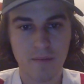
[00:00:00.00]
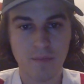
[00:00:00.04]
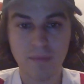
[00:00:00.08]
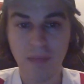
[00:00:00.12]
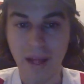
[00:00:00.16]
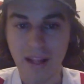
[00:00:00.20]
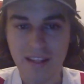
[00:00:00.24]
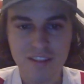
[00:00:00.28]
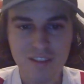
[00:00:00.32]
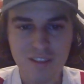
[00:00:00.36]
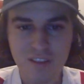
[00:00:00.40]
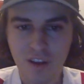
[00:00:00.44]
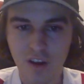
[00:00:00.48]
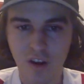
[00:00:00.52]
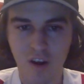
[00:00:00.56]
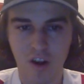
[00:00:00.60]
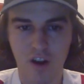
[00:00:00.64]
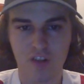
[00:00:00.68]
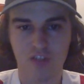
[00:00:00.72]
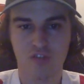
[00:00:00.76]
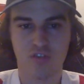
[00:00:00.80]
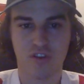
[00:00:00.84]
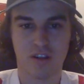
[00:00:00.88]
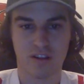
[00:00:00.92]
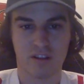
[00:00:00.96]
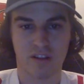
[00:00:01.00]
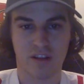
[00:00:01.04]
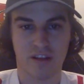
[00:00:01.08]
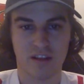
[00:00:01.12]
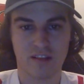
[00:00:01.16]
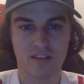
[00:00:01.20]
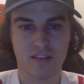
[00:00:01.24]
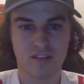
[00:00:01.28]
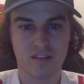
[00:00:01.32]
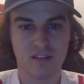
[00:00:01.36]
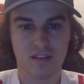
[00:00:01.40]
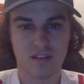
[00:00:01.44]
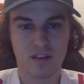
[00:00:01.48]
That's not on Trey
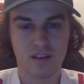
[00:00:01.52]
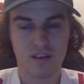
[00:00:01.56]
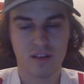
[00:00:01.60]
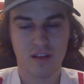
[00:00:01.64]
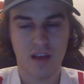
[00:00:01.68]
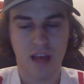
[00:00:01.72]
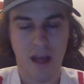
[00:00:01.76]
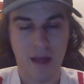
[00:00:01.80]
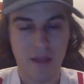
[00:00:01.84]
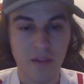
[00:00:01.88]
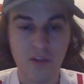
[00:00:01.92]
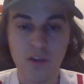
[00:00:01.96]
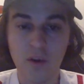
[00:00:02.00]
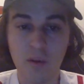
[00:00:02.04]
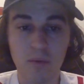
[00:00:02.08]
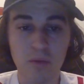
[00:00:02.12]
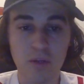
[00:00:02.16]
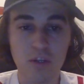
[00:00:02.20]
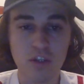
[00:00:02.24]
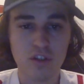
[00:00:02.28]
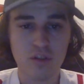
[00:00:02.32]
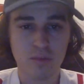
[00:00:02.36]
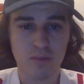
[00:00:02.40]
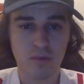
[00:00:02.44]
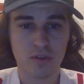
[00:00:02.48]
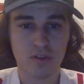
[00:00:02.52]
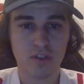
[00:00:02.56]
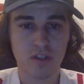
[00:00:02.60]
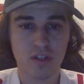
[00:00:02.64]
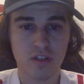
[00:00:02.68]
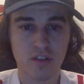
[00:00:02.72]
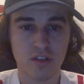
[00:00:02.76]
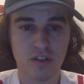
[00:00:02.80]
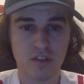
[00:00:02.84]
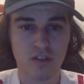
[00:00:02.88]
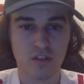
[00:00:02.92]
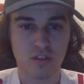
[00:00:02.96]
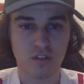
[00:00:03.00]
Lance. And the completion
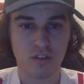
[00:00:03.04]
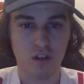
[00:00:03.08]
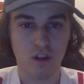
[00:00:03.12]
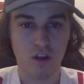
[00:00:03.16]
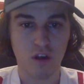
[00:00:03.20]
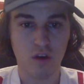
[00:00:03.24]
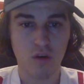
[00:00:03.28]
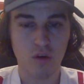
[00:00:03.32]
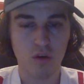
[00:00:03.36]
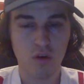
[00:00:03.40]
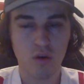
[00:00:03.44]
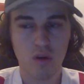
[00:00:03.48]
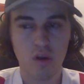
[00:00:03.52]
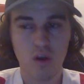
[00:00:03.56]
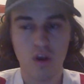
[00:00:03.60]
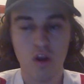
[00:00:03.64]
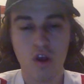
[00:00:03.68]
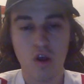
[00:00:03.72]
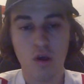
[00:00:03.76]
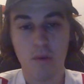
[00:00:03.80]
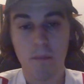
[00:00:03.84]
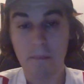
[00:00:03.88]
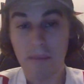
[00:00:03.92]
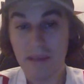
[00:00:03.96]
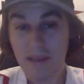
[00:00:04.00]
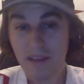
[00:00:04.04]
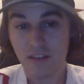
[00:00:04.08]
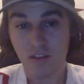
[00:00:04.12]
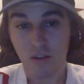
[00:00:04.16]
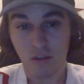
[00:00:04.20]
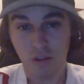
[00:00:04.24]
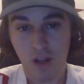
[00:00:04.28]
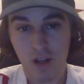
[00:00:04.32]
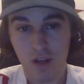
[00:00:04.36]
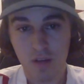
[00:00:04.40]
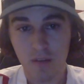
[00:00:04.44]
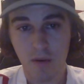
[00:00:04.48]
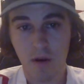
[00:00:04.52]
percentage is low because a
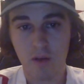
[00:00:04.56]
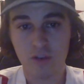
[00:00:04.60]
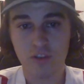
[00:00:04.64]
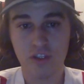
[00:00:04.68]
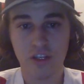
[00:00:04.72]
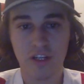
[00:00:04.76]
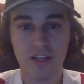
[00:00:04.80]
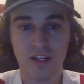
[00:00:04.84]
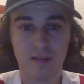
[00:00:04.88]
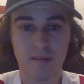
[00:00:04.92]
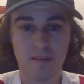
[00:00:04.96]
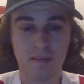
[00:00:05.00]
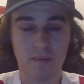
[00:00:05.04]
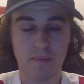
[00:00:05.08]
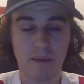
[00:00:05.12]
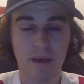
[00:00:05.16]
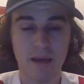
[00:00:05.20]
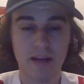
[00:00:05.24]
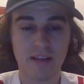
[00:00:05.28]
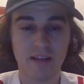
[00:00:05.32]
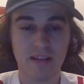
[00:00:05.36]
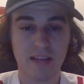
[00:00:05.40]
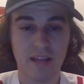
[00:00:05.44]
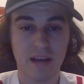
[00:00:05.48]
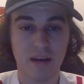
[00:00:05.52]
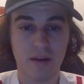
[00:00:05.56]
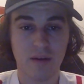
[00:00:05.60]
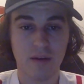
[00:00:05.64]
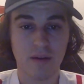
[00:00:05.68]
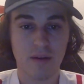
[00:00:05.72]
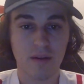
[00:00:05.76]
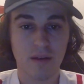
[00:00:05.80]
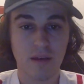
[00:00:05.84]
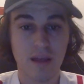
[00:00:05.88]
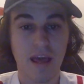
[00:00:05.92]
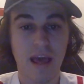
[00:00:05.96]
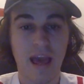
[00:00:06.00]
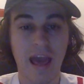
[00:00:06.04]
lot of balls are getting batted
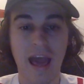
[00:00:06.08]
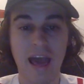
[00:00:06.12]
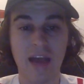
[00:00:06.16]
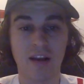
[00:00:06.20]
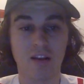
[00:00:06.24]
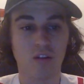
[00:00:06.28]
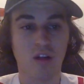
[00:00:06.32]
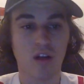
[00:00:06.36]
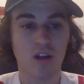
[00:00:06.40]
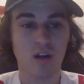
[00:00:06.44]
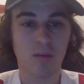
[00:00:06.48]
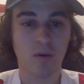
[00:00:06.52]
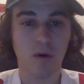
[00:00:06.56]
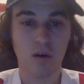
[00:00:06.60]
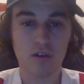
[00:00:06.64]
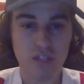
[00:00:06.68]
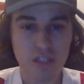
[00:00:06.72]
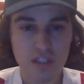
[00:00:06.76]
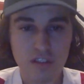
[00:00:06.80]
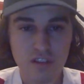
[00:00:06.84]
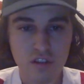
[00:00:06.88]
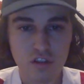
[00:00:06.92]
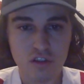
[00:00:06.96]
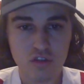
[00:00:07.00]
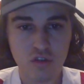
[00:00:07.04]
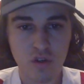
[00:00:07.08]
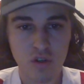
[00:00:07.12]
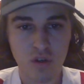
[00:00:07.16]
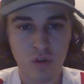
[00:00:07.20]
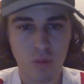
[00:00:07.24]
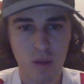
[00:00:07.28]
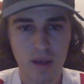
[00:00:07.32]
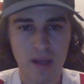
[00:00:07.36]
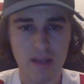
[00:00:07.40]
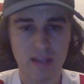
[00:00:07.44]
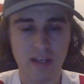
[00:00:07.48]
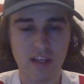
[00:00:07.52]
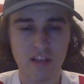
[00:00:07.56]
down, and a lot of balls he's just throwing
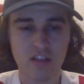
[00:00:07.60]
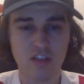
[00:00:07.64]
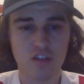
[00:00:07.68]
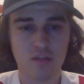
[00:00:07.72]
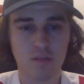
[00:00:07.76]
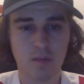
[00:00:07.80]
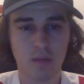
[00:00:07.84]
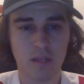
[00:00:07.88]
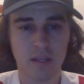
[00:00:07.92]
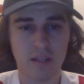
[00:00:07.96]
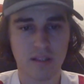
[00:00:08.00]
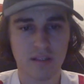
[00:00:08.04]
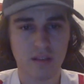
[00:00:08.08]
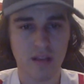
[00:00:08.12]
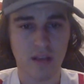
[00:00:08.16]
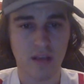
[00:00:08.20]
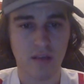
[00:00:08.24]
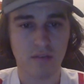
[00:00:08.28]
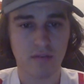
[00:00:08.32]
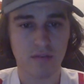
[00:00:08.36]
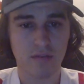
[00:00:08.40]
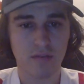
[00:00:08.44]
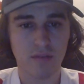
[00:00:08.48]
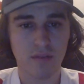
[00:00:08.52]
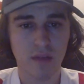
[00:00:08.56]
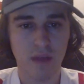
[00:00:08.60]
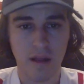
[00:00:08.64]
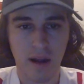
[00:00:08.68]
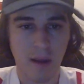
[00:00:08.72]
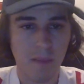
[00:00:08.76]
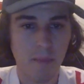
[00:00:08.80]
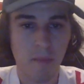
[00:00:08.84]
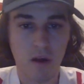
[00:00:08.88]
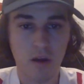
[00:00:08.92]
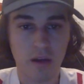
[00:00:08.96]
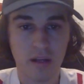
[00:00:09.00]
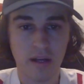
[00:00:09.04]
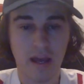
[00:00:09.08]
away, and he's just playing it safe. And
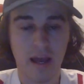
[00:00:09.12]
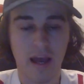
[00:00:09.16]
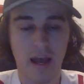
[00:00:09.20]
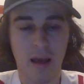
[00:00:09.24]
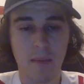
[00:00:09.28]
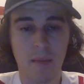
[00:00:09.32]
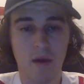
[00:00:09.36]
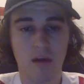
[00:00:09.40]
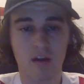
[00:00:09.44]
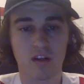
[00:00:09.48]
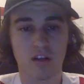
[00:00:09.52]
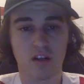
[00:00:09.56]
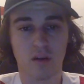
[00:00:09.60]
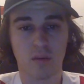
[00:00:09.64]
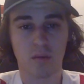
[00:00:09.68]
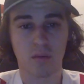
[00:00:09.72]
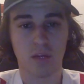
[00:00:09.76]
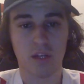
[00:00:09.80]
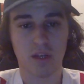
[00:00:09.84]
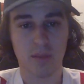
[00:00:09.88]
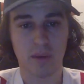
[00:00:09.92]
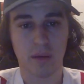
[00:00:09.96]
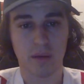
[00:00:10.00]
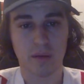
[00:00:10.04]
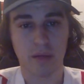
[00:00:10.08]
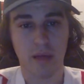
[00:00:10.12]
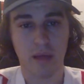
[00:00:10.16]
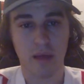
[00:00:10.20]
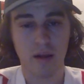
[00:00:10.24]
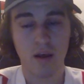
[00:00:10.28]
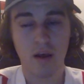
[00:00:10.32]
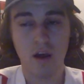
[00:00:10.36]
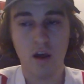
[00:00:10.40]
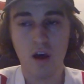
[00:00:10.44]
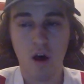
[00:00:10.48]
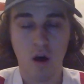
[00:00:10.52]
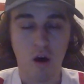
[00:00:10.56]
I'm not gonna complain about that.